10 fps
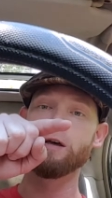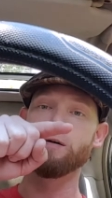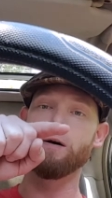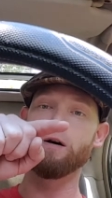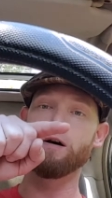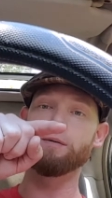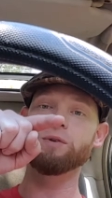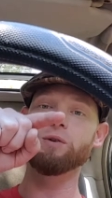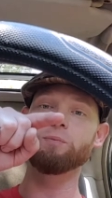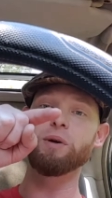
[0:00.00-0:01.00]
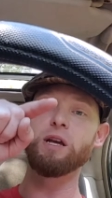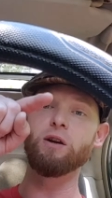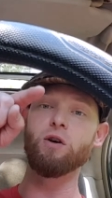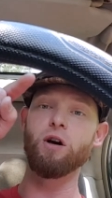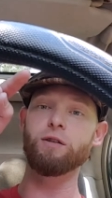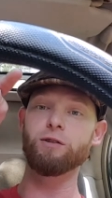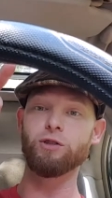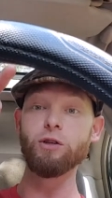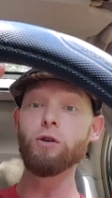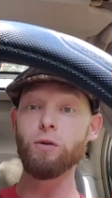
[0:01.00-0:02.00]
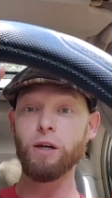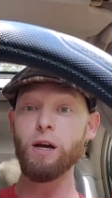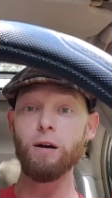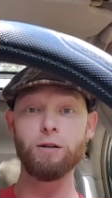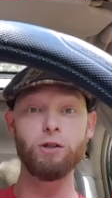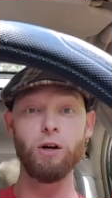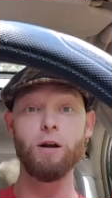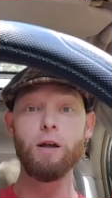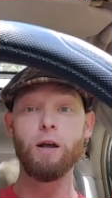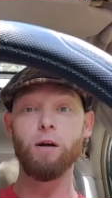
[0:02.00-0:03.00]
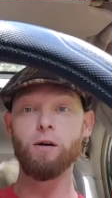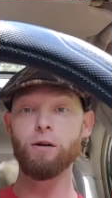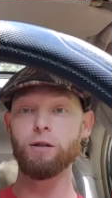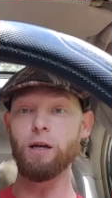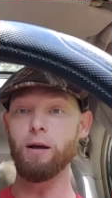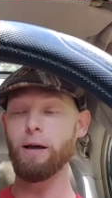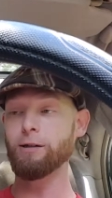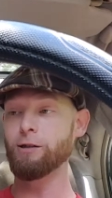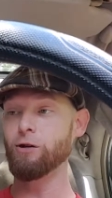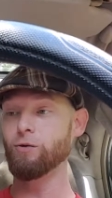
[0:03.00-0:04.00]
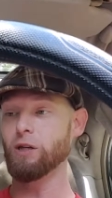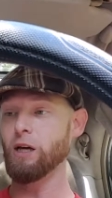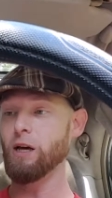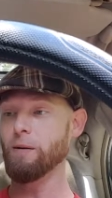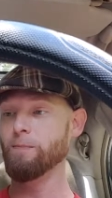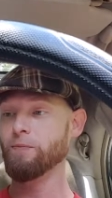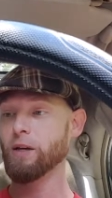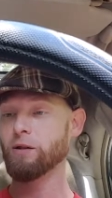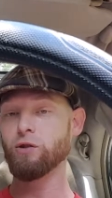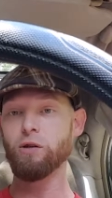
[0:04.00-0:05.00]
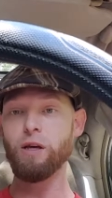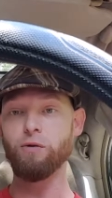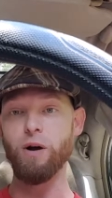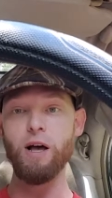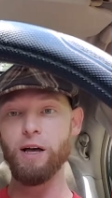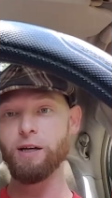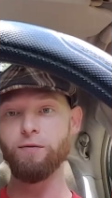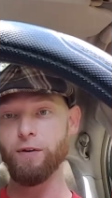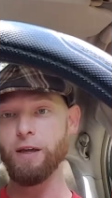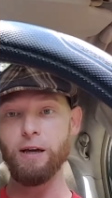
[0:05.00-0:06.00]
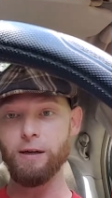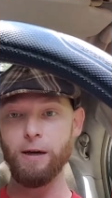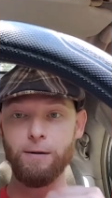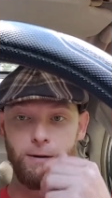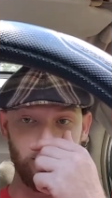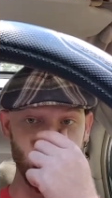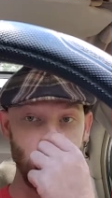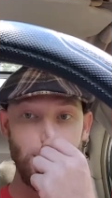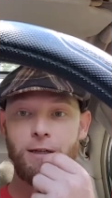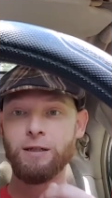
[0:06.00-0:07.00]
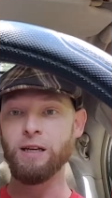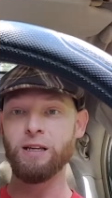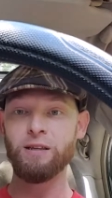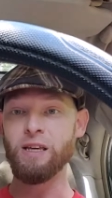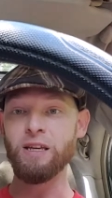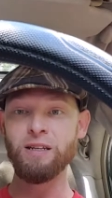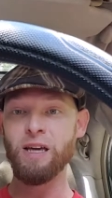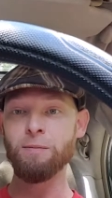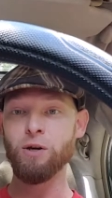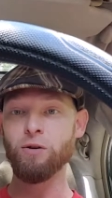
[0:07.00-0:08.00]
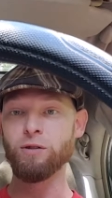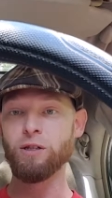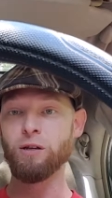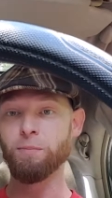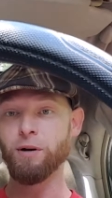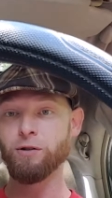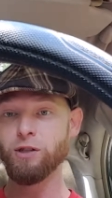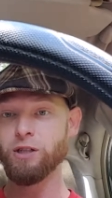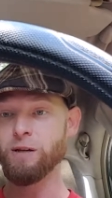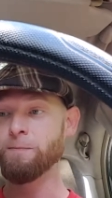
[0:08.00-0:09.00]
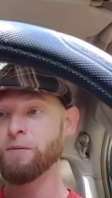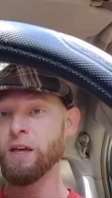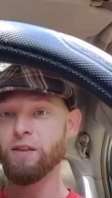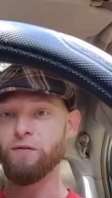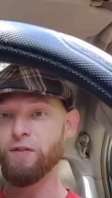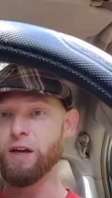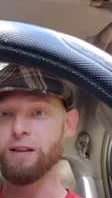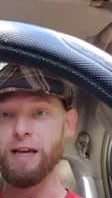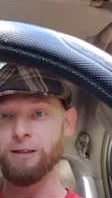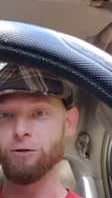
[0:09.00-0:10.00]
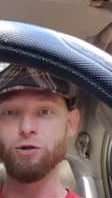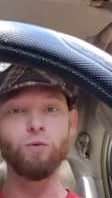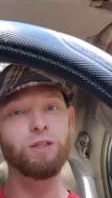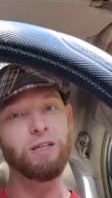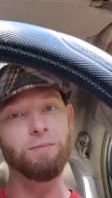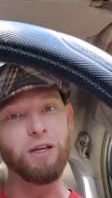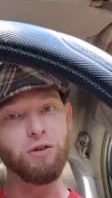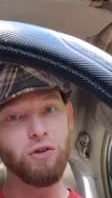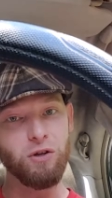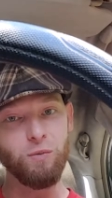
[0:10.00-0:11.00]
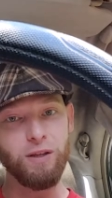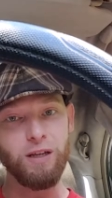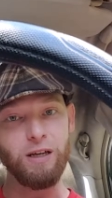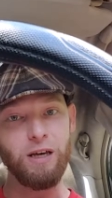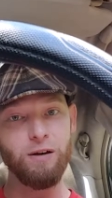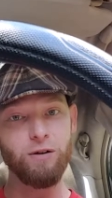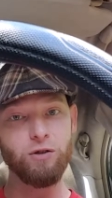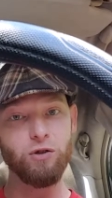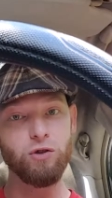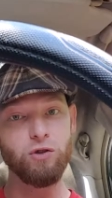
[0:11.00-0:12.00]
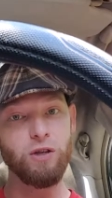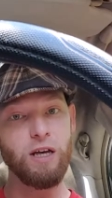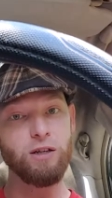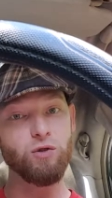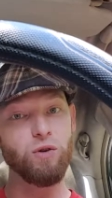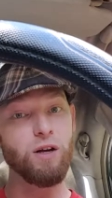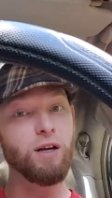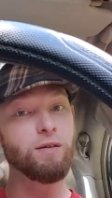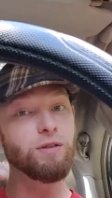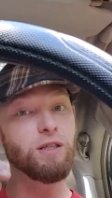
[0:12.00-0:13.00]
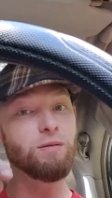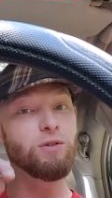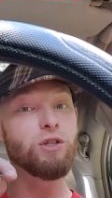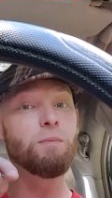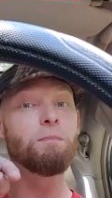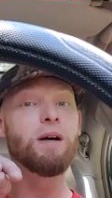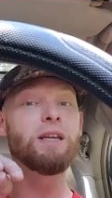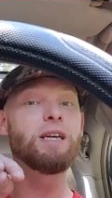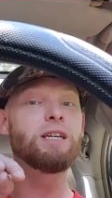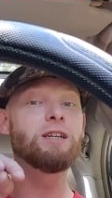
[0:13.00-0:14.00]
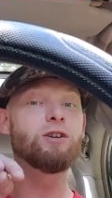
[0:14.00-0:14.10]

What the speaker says: oh, I'm competing. Oh, there's a new character. Oh, I could use him. So they grind for that character to get the in-game currency to purchase him. They feel like they're doing something good with the character, so that drives them to the money, to